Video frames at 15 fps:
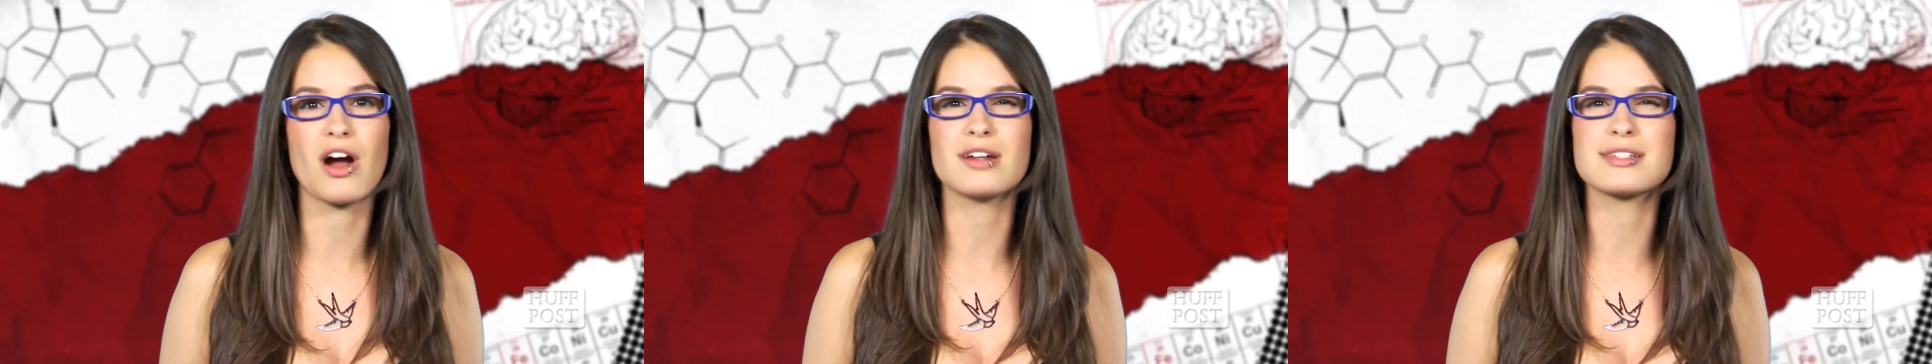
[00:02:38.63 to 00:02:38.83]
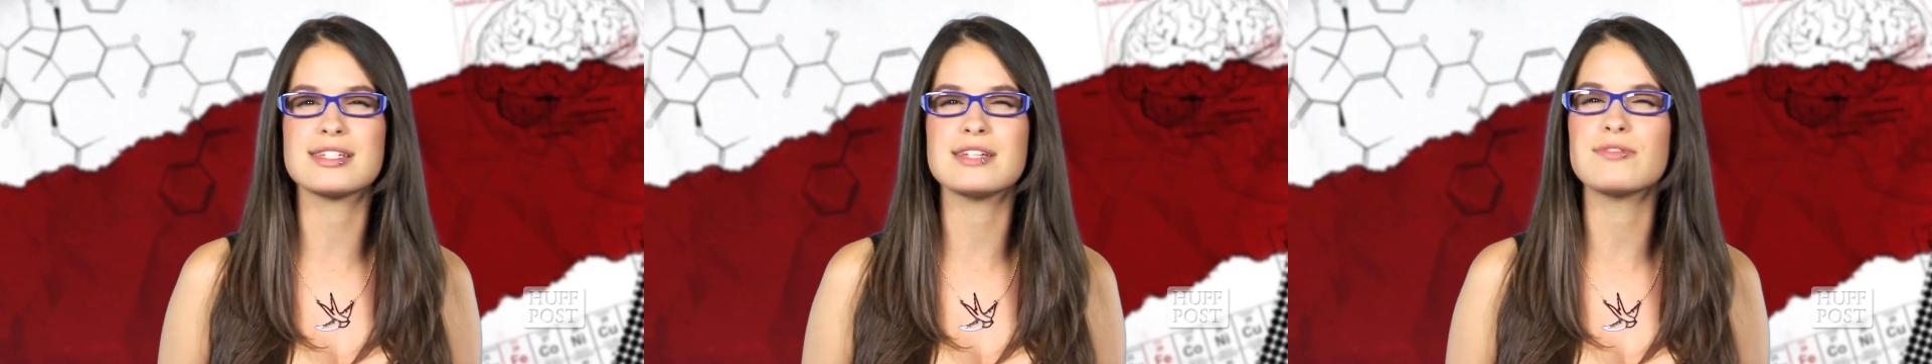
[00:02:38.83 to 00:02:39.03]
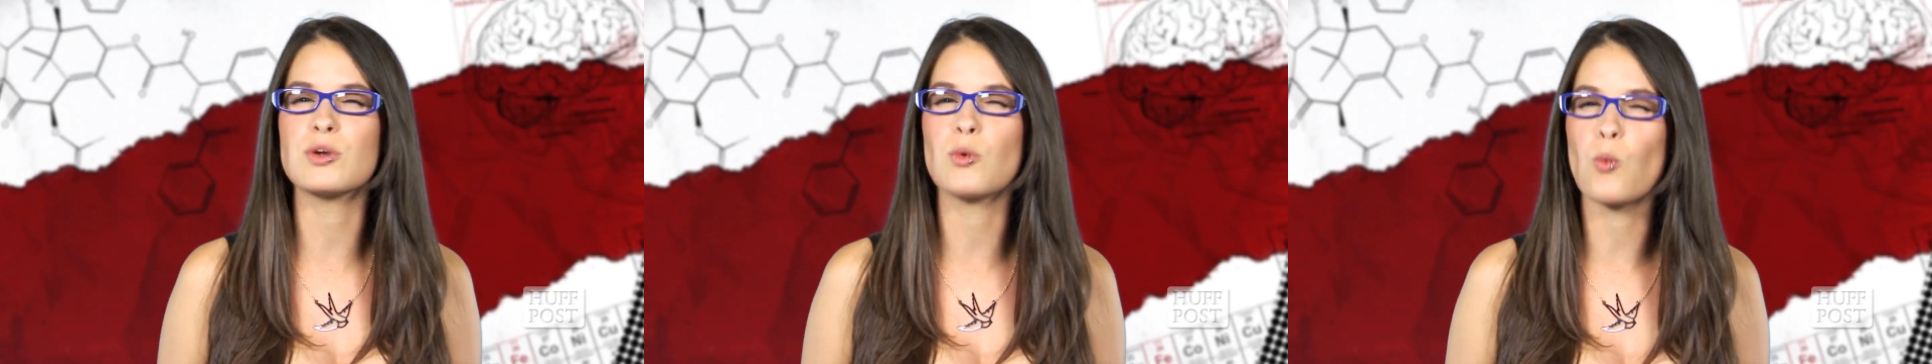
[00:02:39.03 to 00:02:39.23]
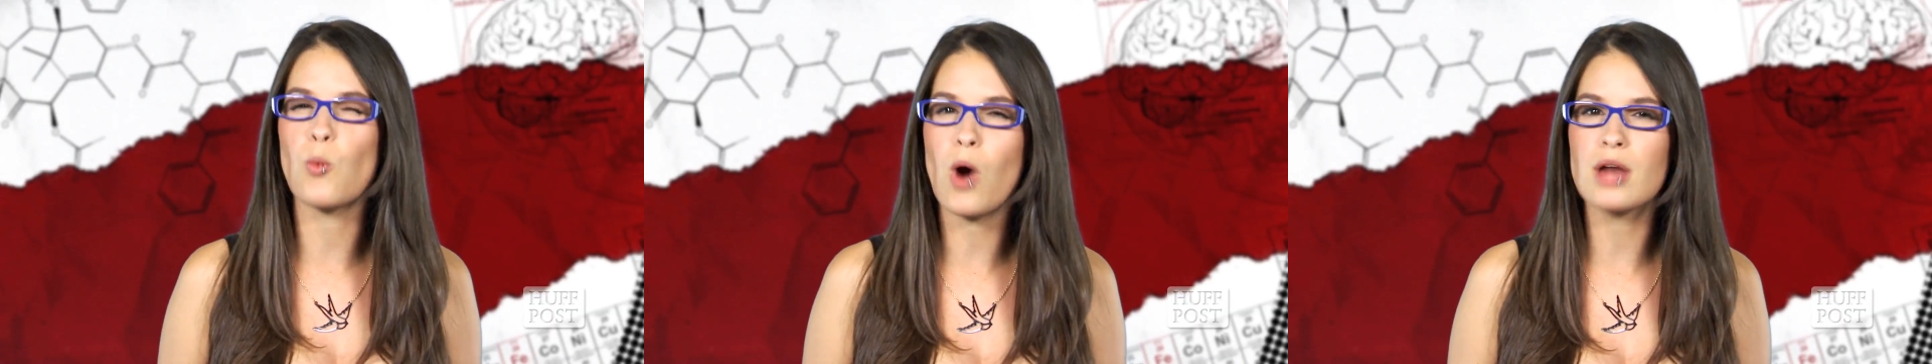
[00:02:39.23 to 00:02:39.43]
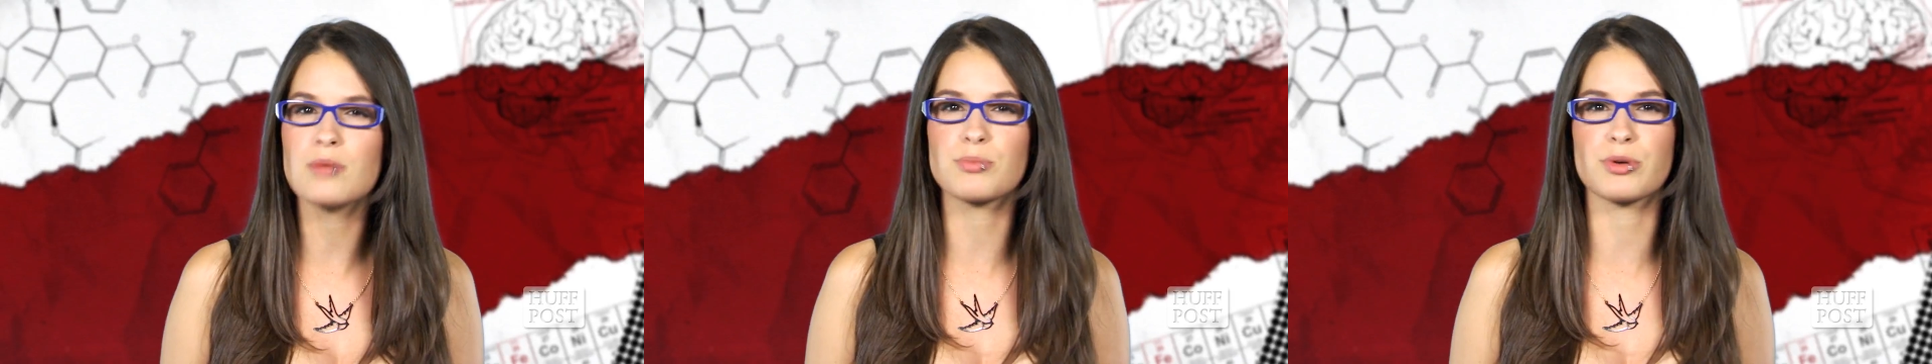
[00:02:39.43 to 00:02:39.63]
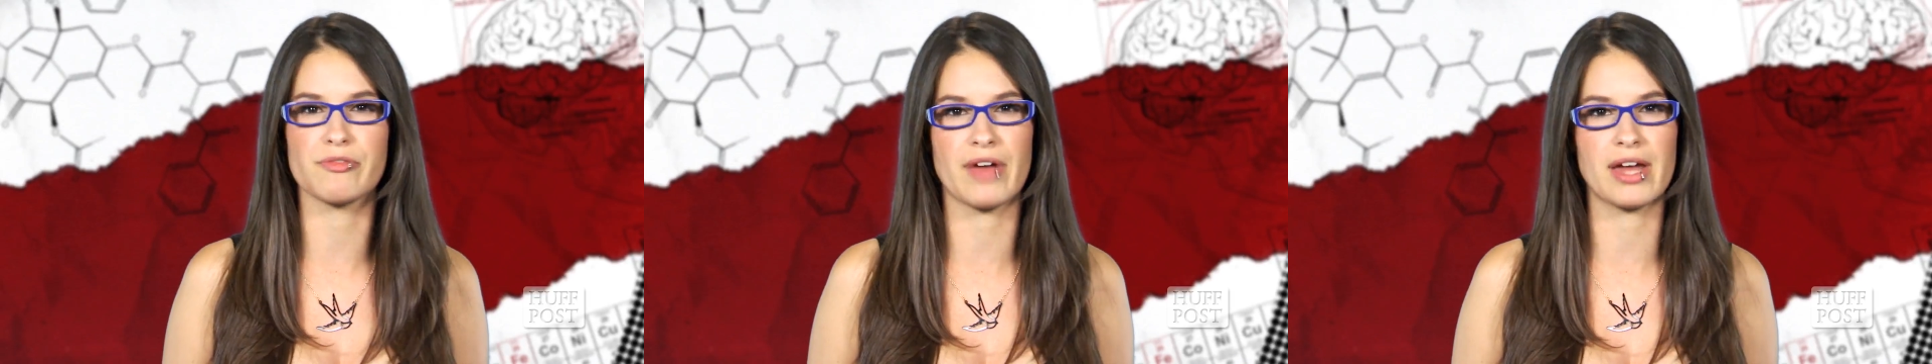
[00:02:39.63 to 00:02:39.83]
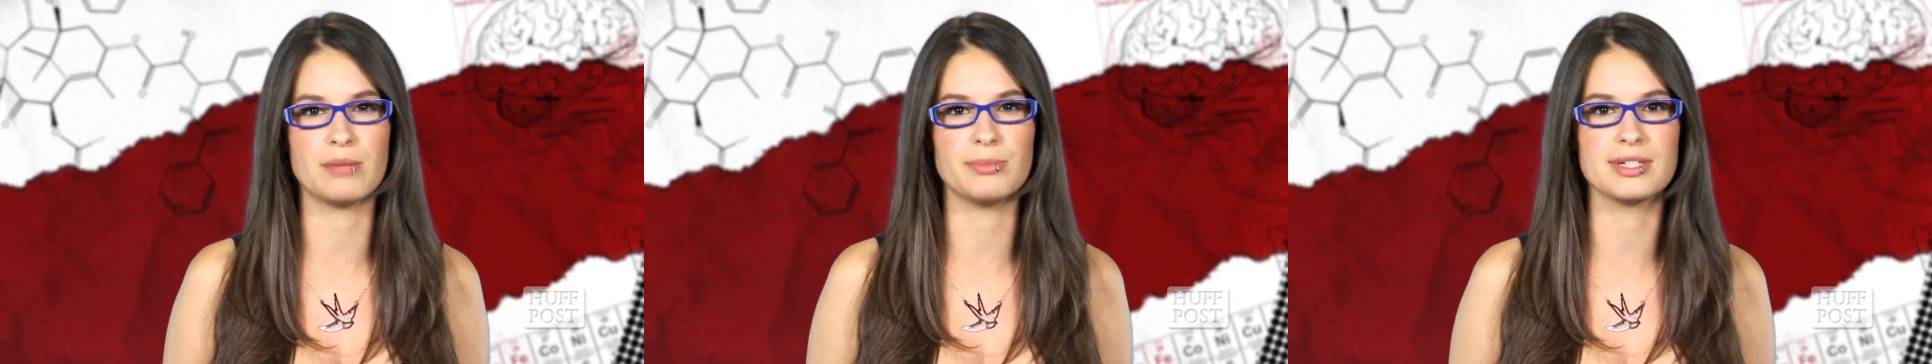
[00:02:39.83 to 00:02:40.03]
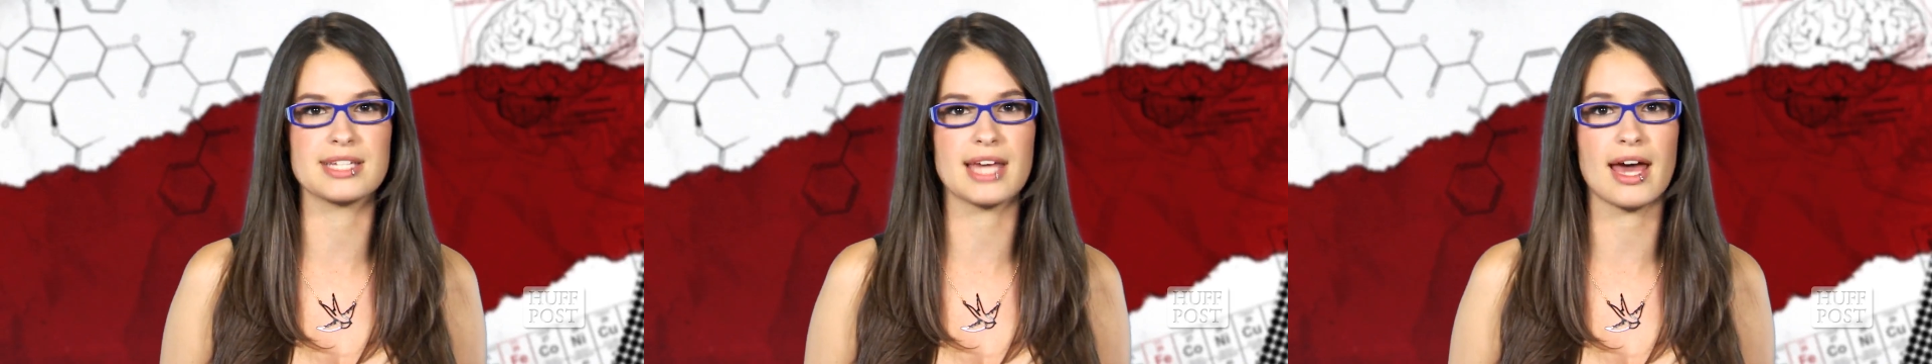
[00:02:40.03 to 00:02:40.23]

caused even one preventable